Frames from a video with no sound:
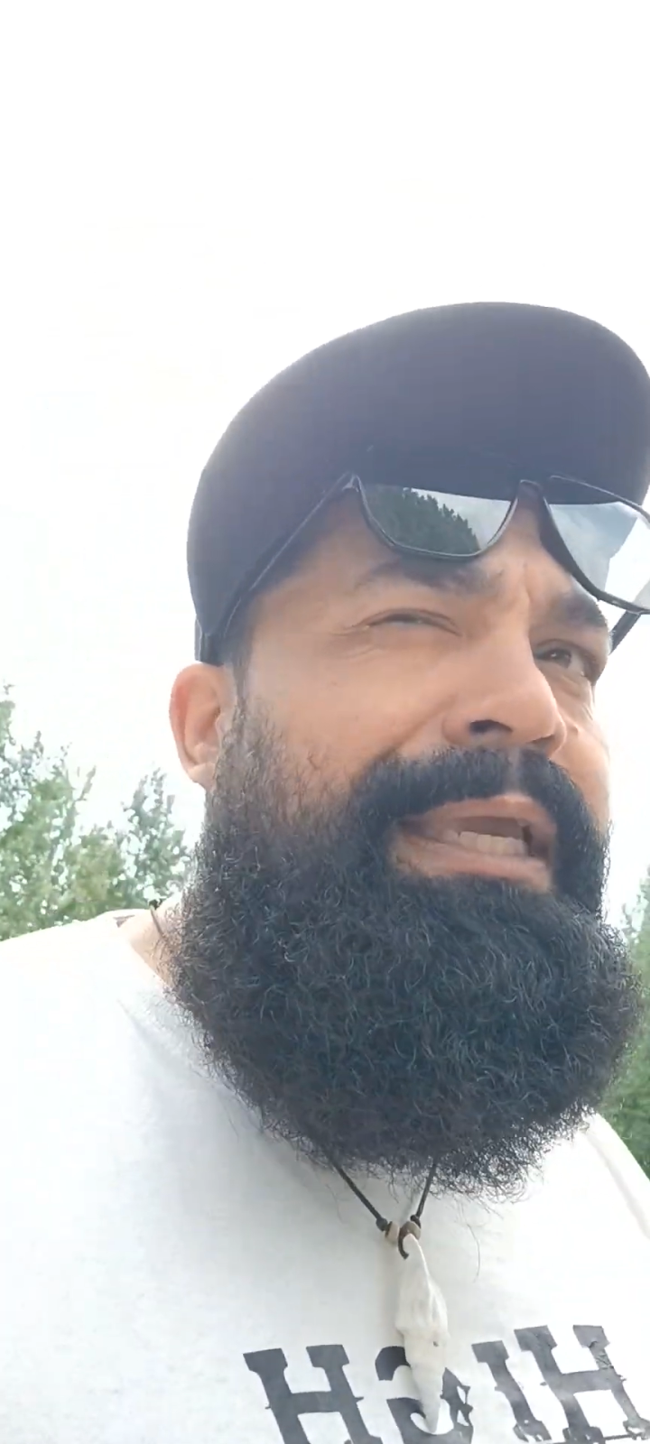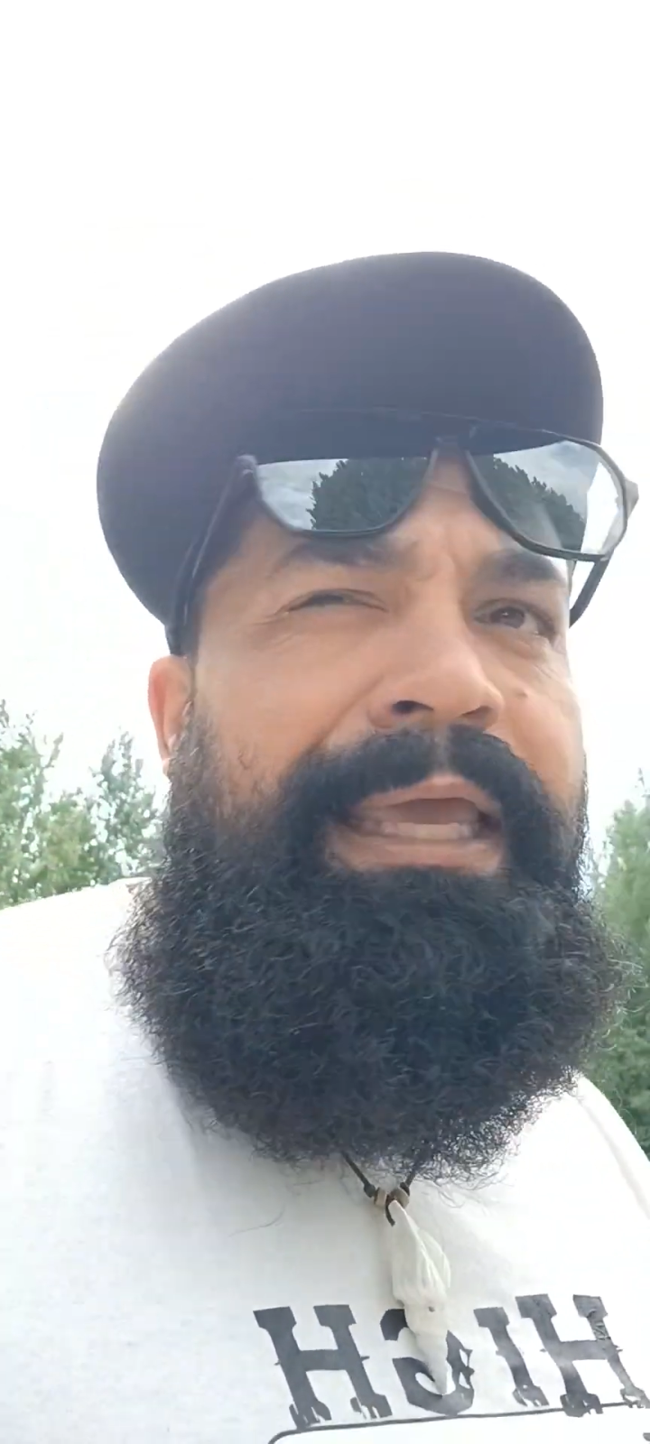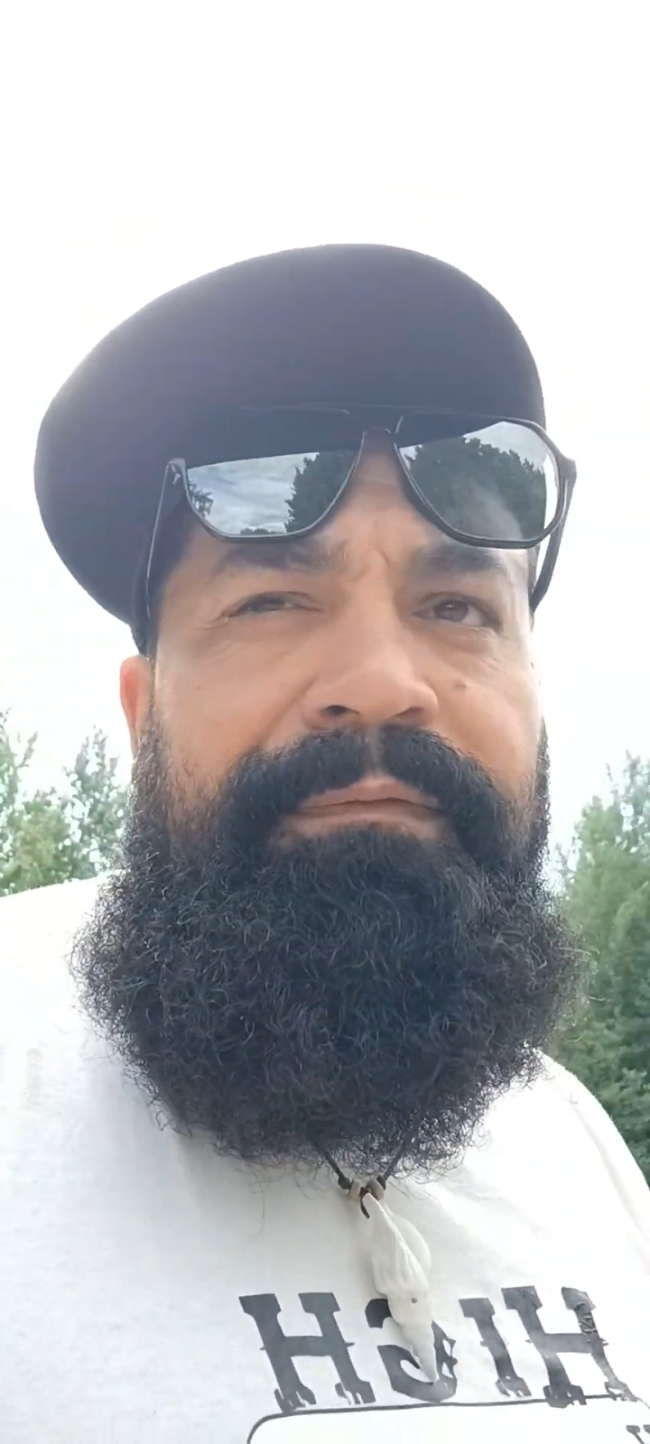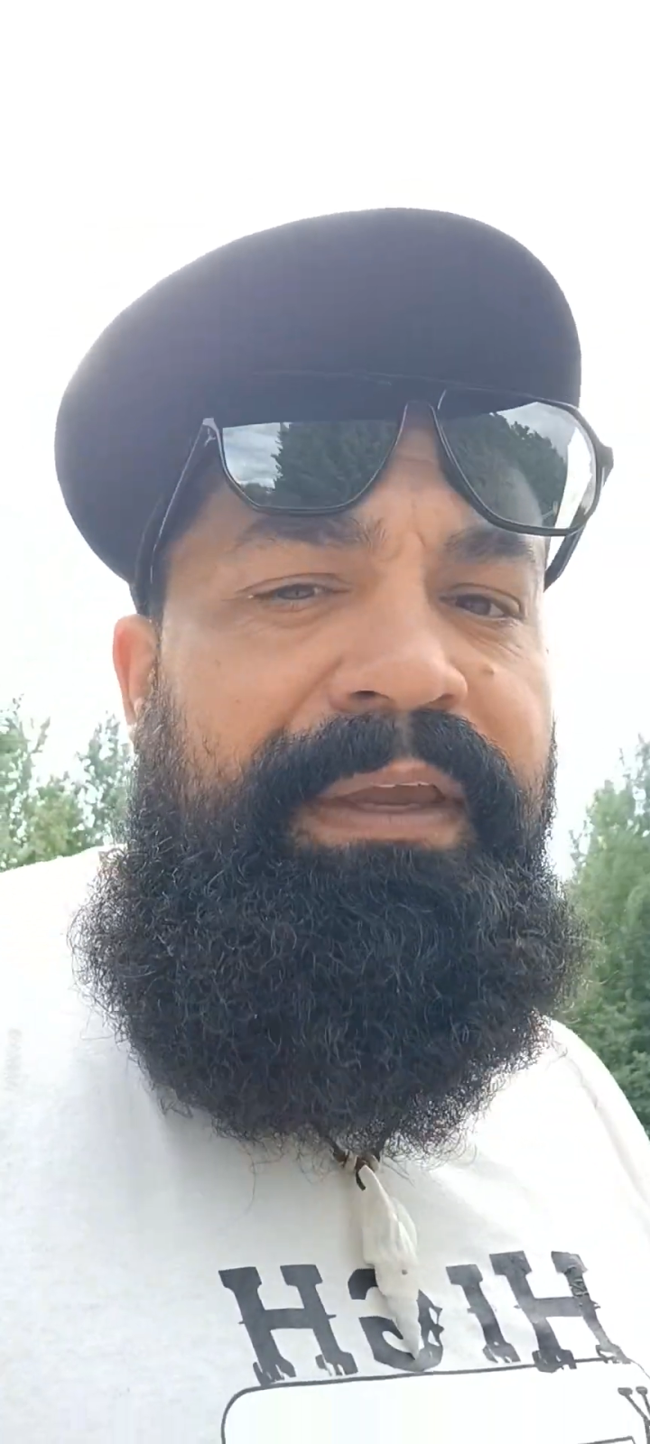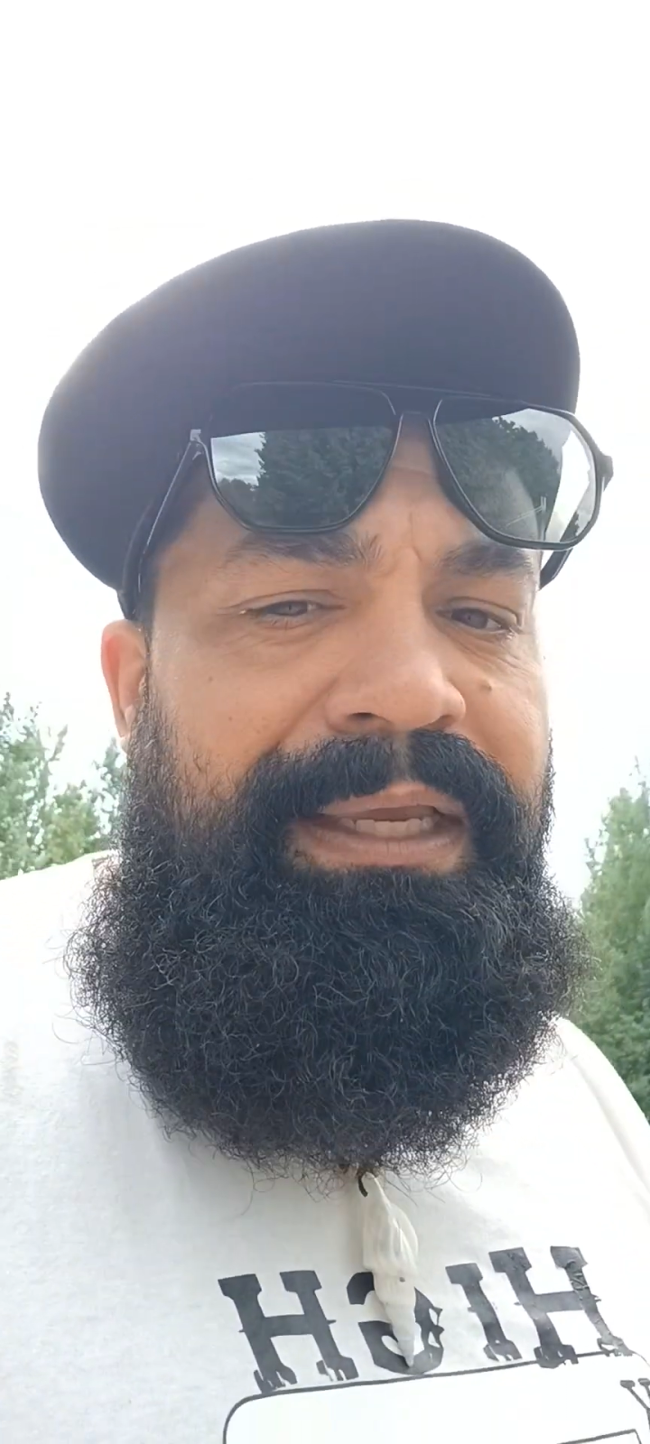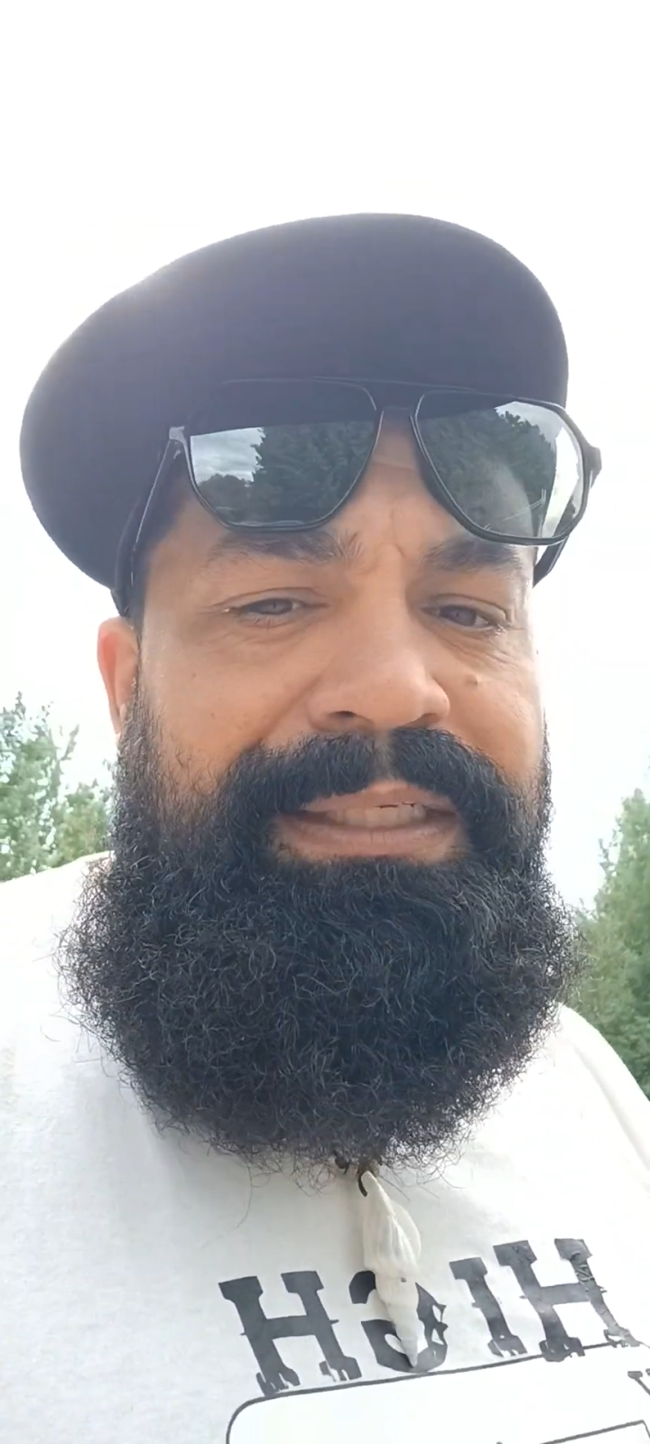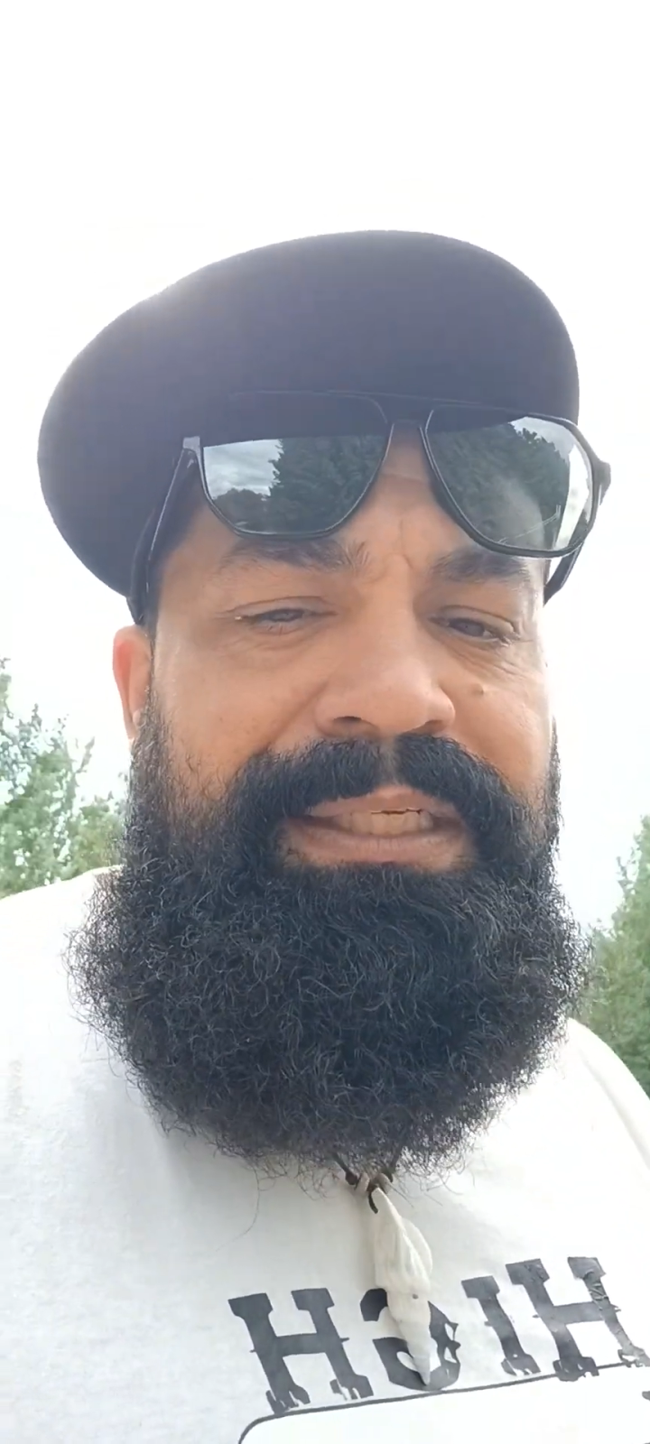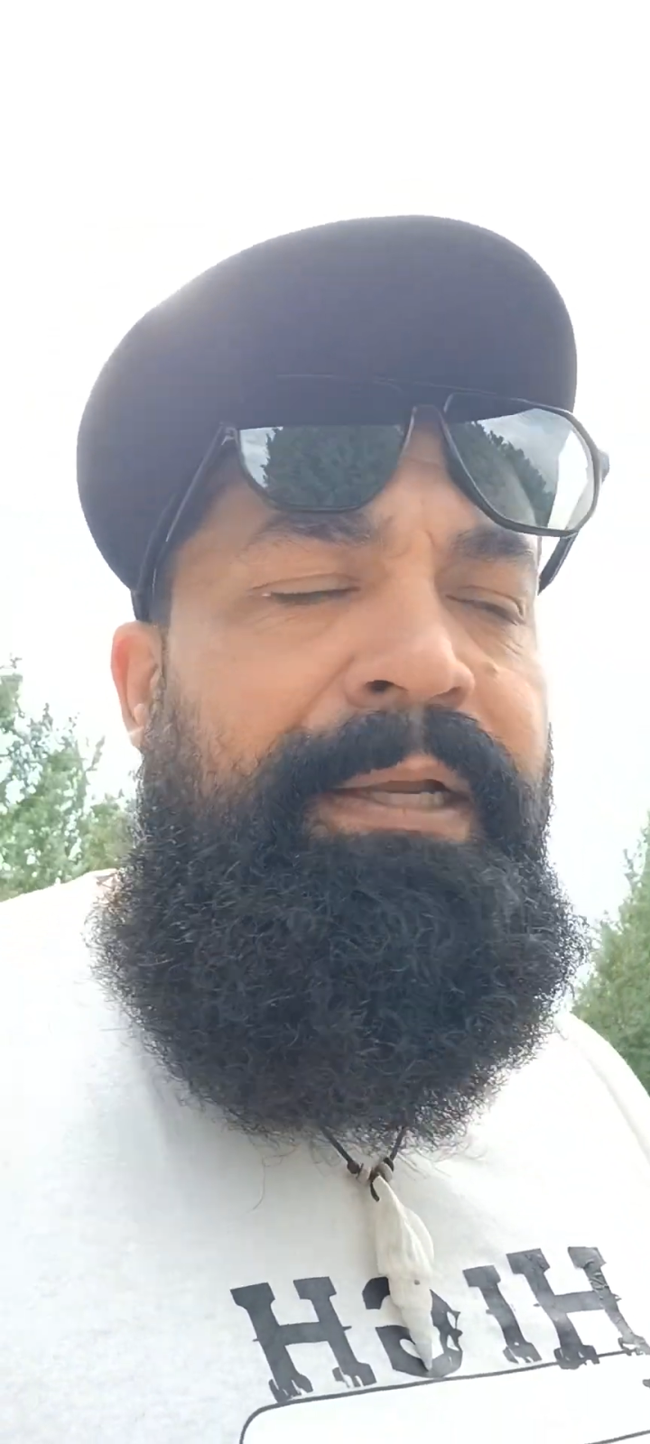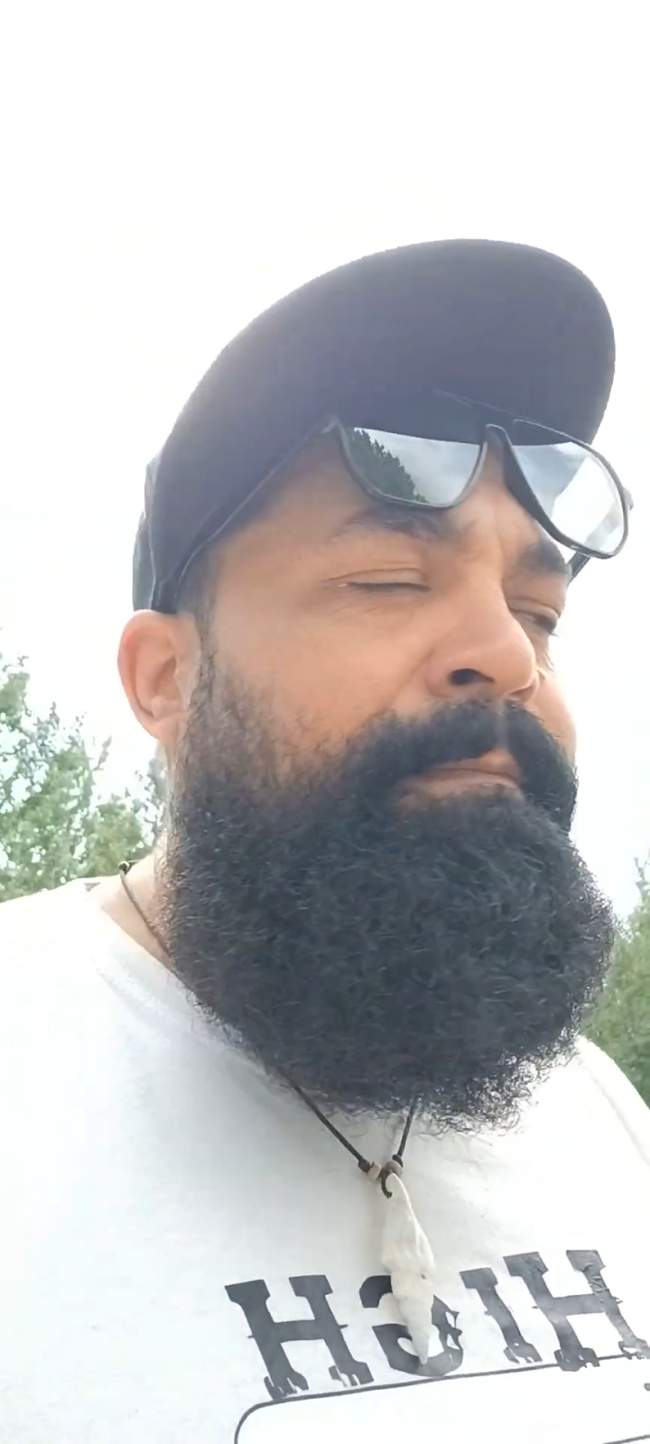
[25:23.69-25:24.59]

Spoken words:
envious.